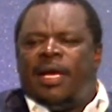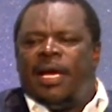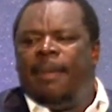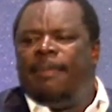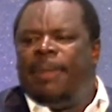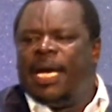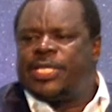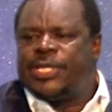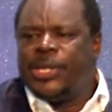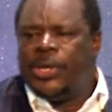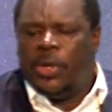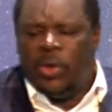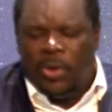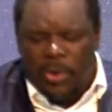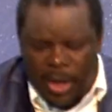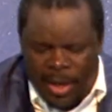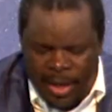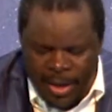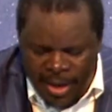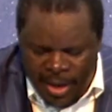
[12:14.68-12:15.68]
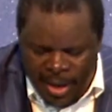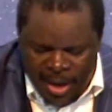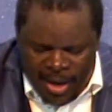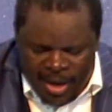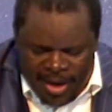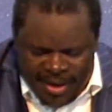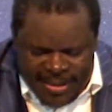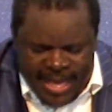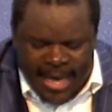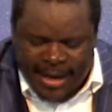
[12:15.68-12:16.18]
Number two,
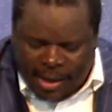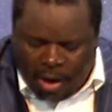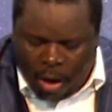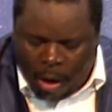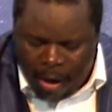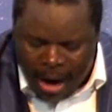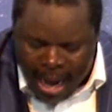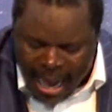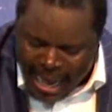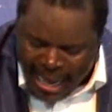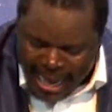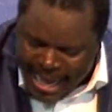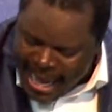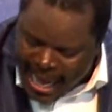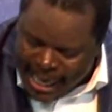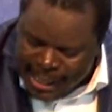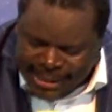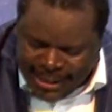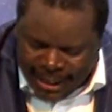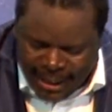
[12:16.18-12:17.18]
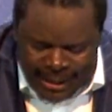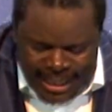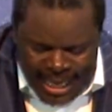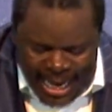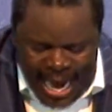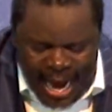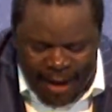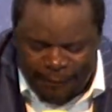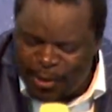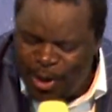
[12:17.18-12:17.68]
they cry until
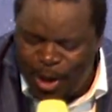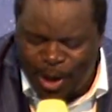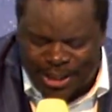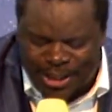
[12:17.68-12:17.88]
they have